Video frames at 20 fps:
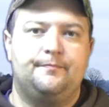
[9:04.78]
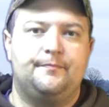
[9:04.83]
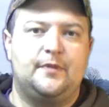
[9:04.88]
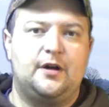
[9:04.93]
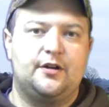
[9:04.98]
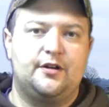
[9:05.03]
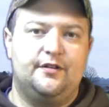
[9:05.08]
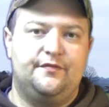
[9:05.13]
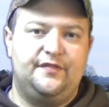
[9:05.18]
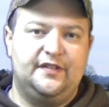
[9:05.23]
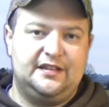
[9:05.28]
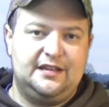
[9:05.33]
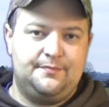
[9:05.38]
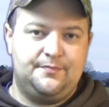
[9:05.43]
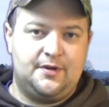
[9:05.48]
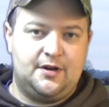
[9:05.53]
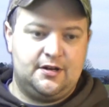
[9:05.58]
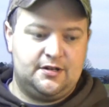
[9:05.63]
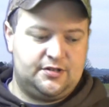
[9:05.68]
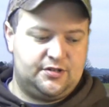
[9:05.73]

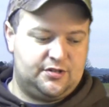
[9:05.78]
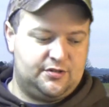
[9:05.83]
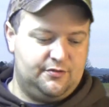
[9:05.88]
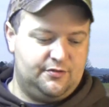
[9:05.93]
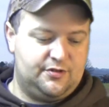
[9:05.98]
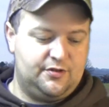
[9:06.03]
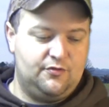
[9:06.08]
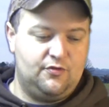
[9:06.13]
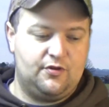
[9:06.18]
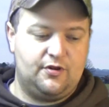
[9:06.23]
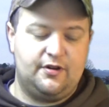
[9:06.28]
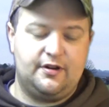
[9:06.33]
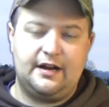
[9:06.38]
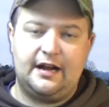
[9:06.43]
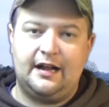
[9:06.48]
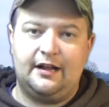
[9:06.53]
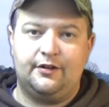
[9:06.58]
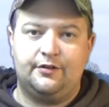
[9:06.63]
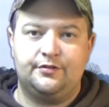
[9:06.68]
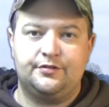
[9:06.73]
$150 to
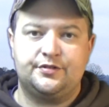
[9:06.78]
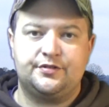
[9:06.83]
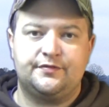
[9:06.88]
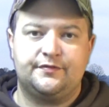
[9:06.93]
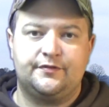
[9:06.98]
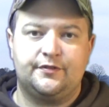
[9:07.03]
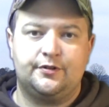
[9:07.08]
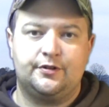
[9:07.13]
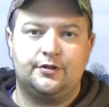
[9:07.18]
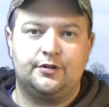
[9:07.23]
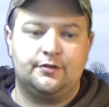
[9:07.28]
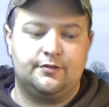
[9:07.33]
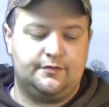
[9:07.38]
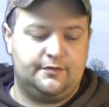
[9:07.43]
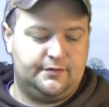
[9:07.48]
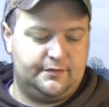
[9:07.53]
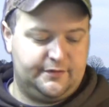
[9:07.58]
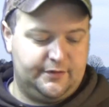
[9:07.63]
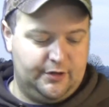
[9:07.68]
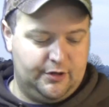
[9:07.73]
$200 for
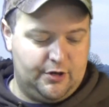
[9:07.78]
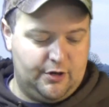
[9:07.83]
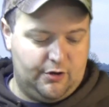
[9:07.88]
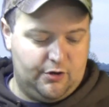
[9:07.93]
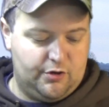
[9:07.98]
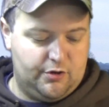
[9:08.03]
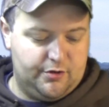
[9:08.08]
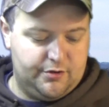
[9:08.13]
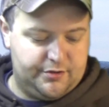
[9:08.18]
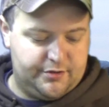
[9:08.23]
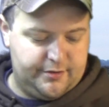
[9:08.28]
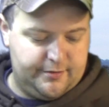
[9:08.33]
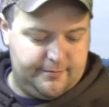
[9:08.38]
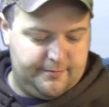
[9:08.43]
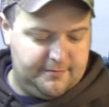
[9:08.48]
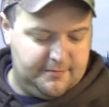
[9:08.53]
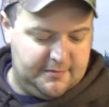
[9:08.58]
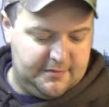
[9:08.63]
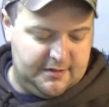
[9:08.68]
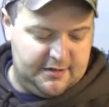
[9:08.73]
your calls.
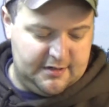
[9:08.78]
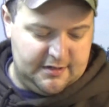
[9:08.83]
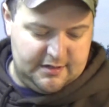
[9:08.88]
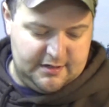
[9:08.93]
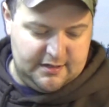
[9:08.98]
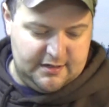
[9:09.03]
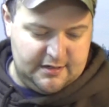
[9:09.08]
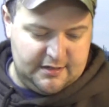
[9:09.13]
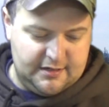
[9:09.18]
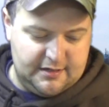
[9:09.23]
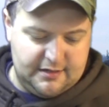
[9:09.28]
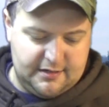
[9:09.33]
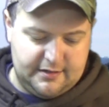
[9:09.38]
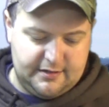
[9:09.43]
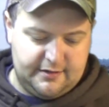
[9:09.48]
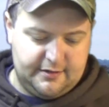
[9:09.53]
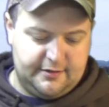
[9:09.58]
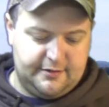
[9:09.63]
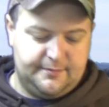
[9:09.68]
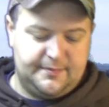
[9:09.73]

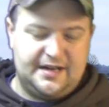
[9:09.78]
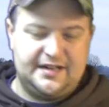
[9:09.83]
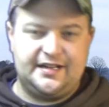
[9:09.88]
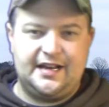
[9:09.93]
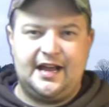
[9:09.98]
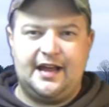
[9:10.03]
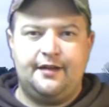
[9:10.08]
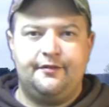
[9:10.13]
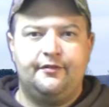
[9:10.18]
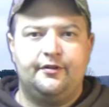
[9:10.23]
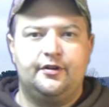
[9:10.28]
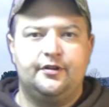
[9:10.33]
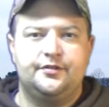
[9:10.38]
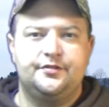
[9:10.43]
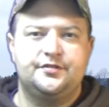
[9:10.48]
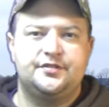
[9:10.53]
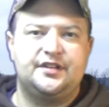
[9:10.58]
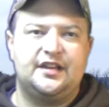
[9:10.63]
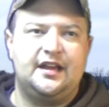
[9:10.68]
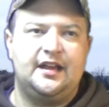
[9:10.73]
My dad
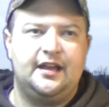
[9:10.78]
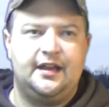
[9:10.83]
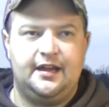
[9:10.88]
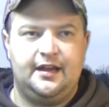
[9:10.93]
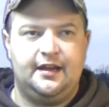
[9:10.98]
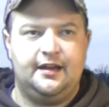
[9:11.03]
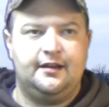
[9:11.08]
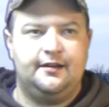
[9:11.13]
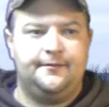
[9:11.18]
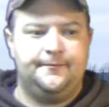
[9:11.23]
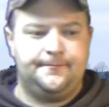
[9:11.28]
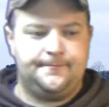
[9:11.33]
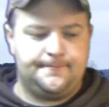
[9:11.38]
runs a